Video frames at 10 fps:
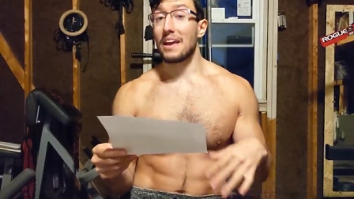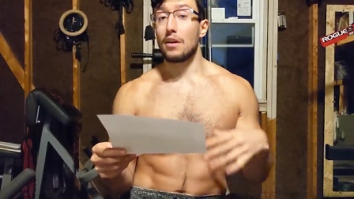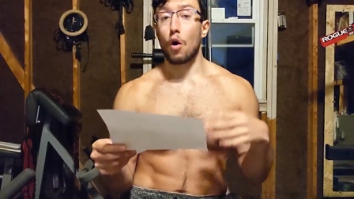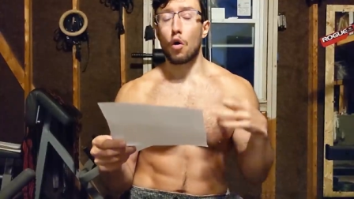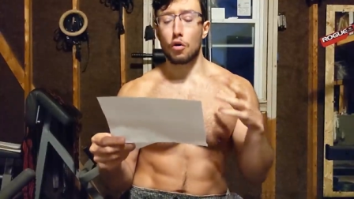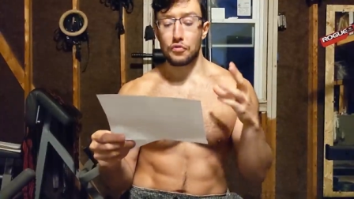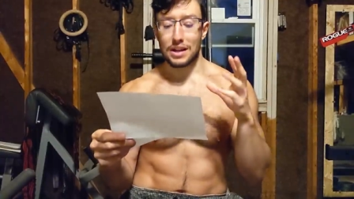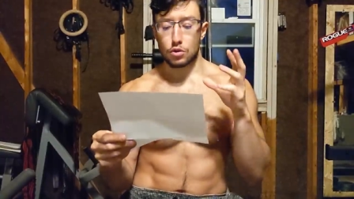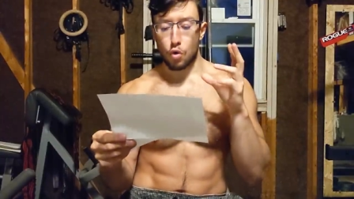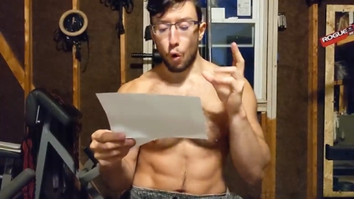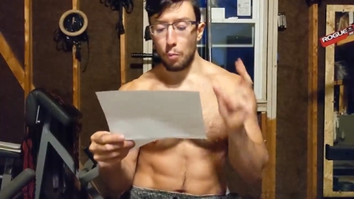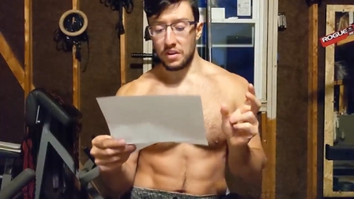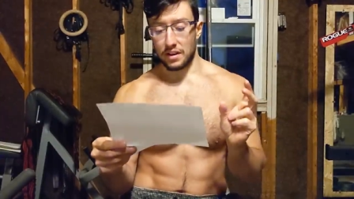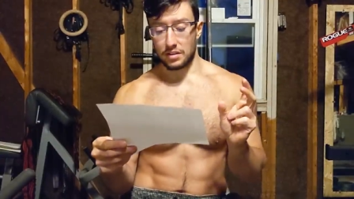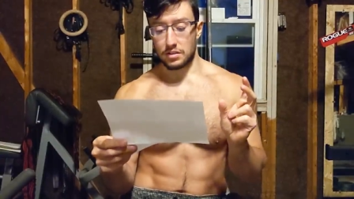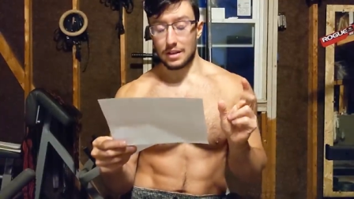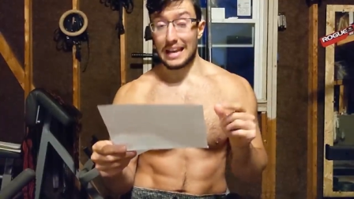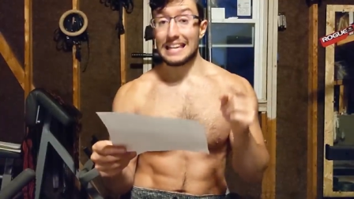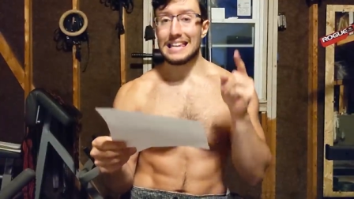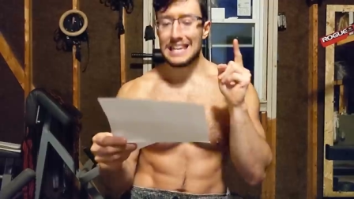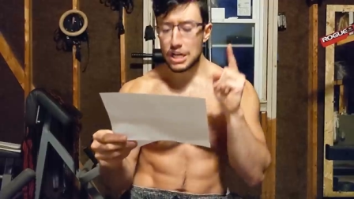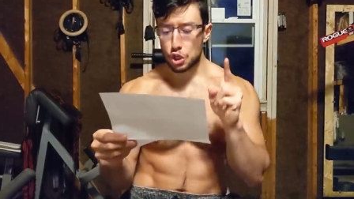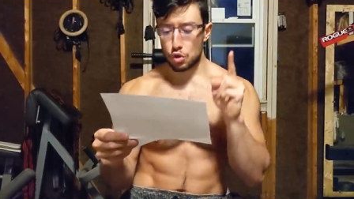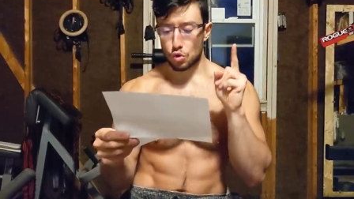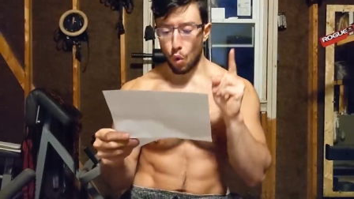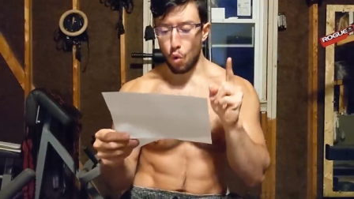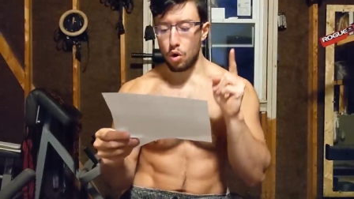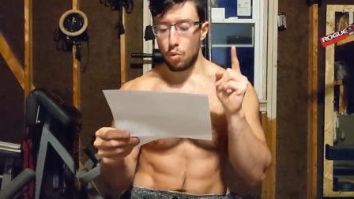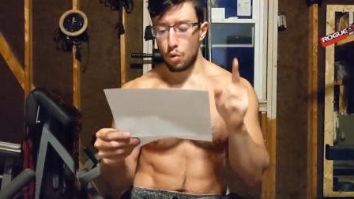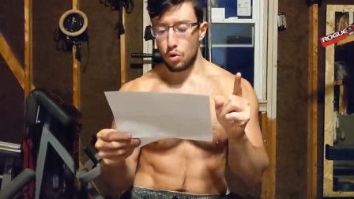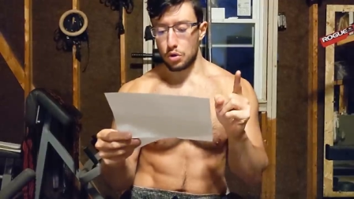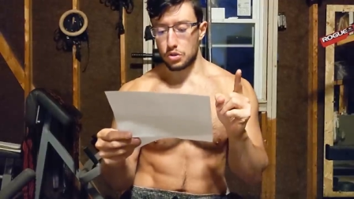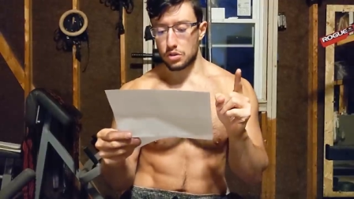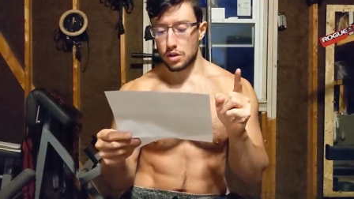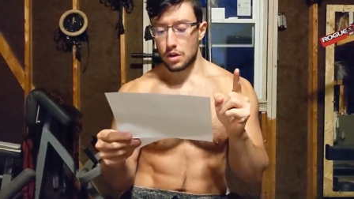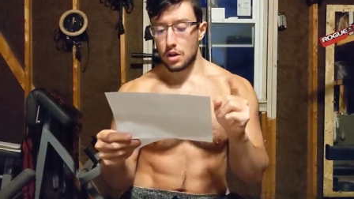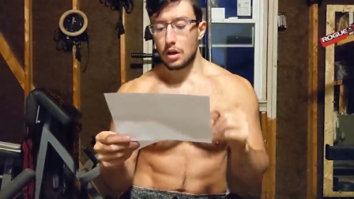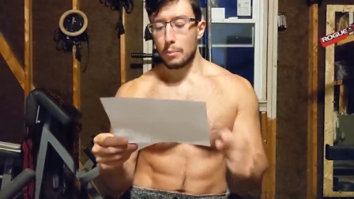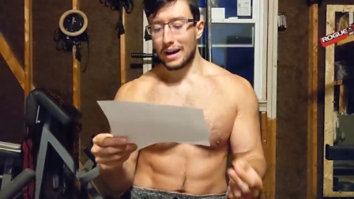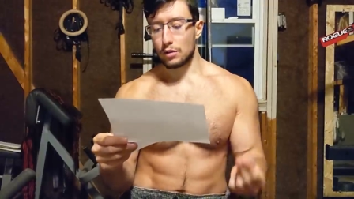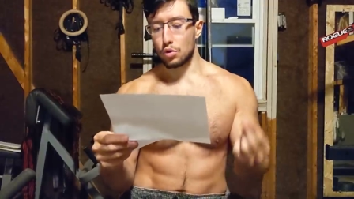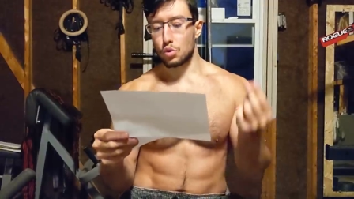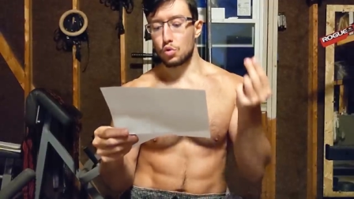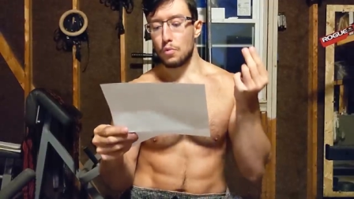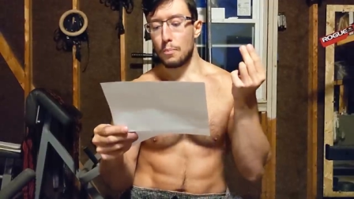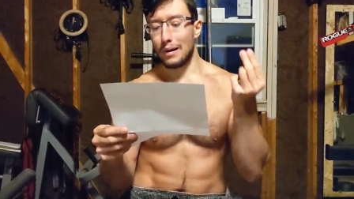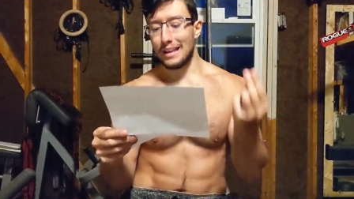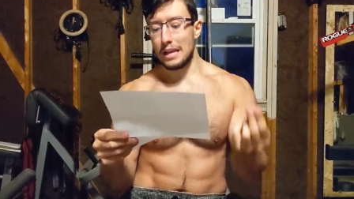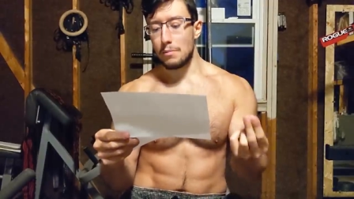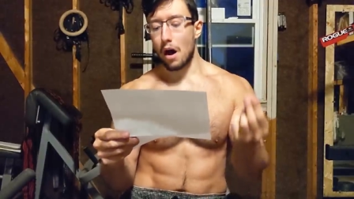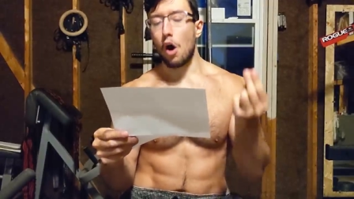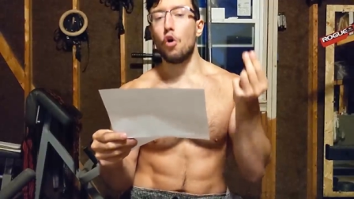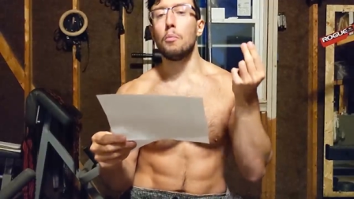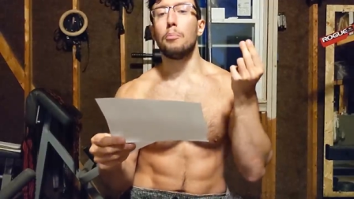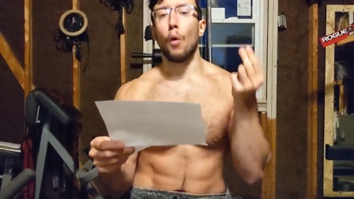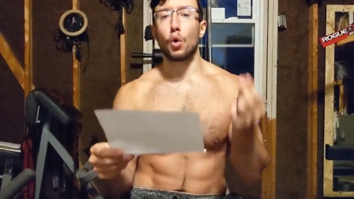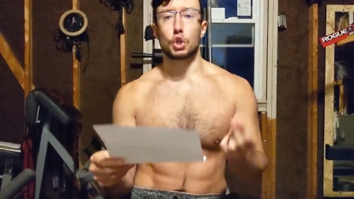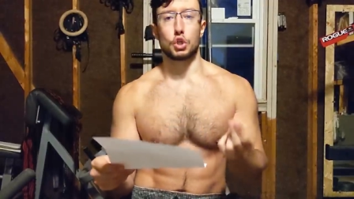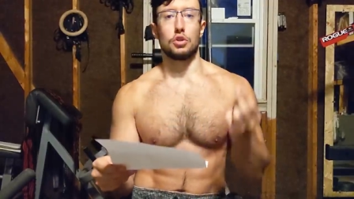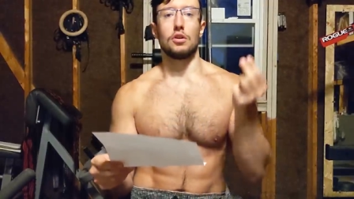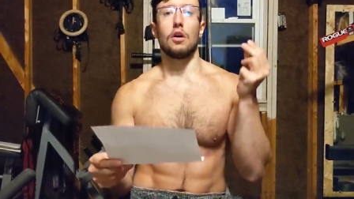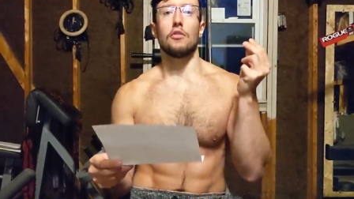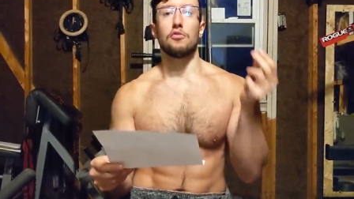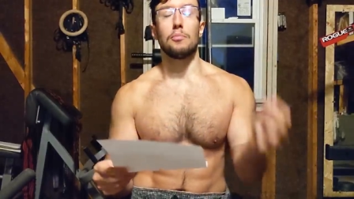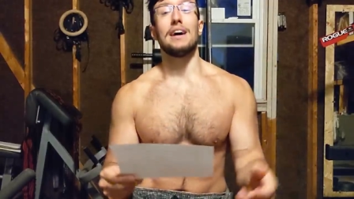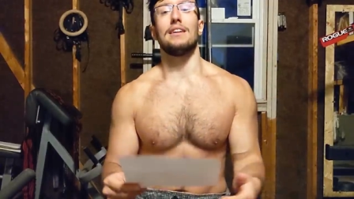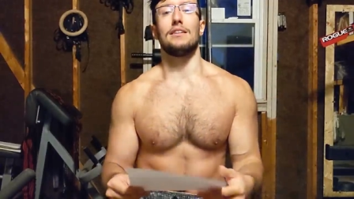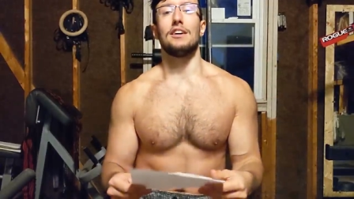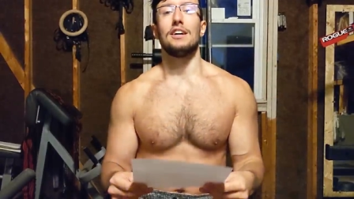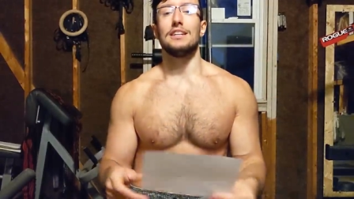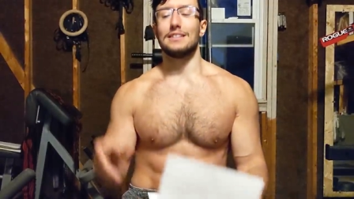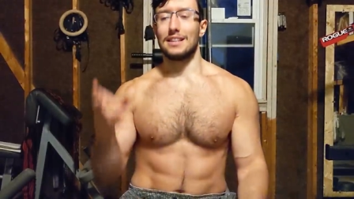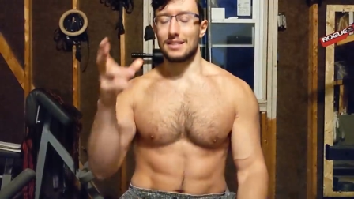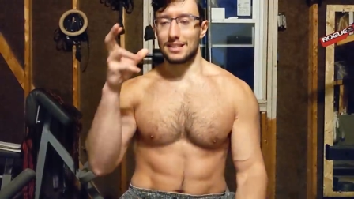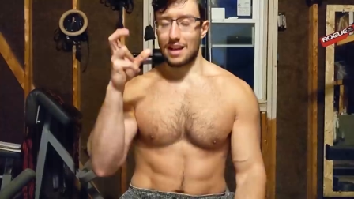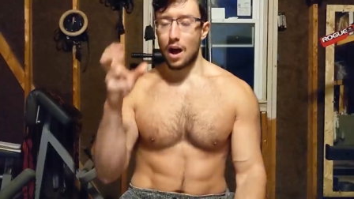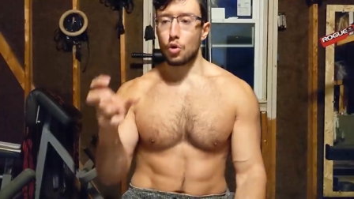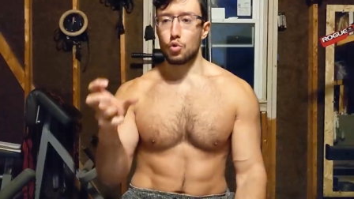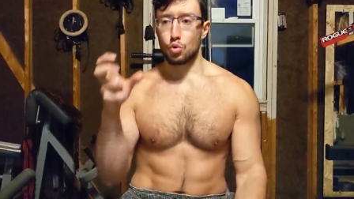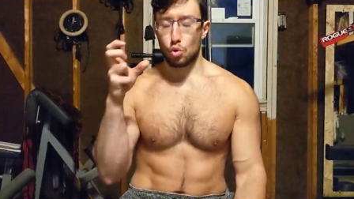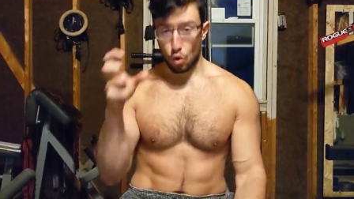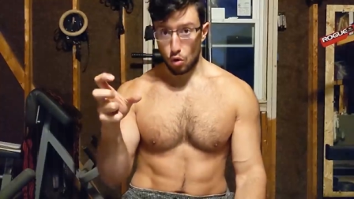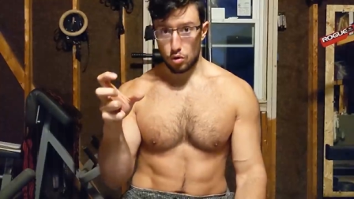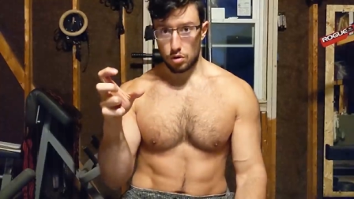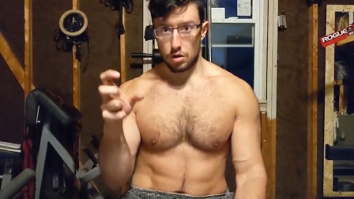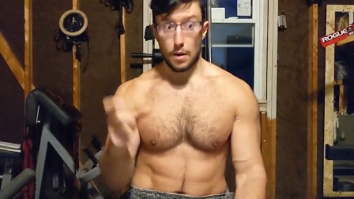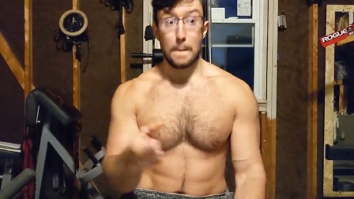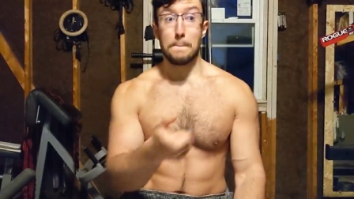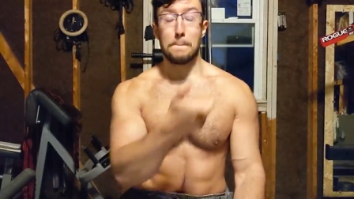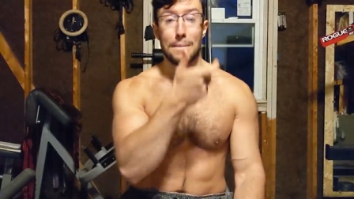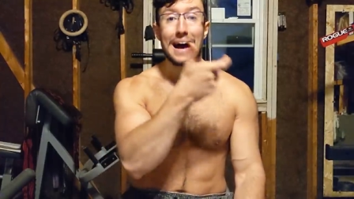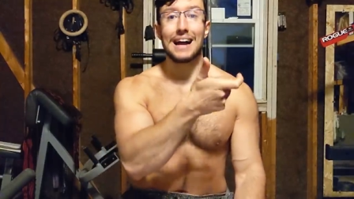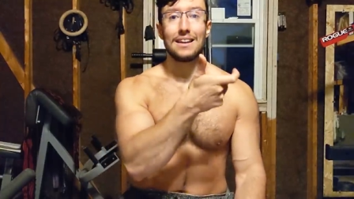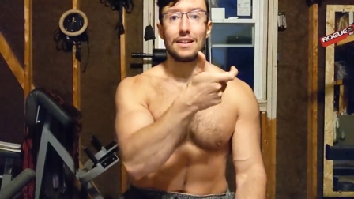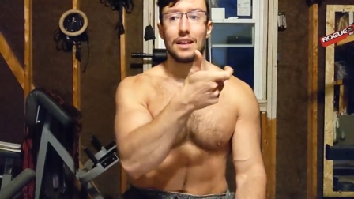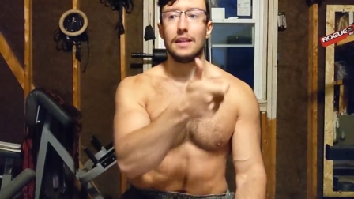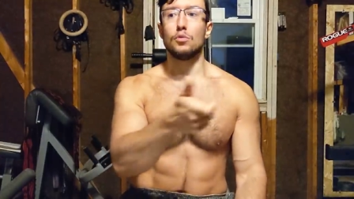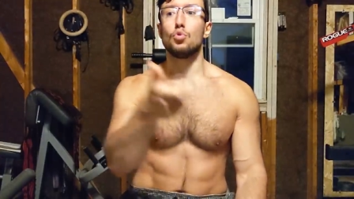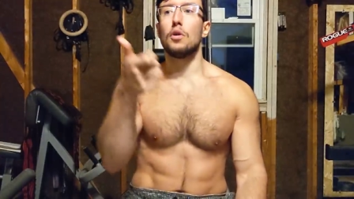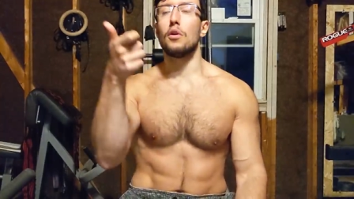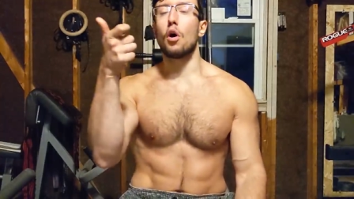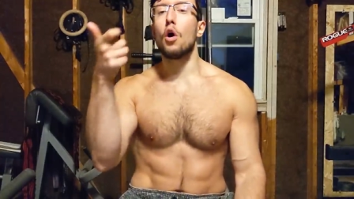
And all of that culminates, in Nietzsche's own words, by the sublime abortion of man. This is how you turn man into an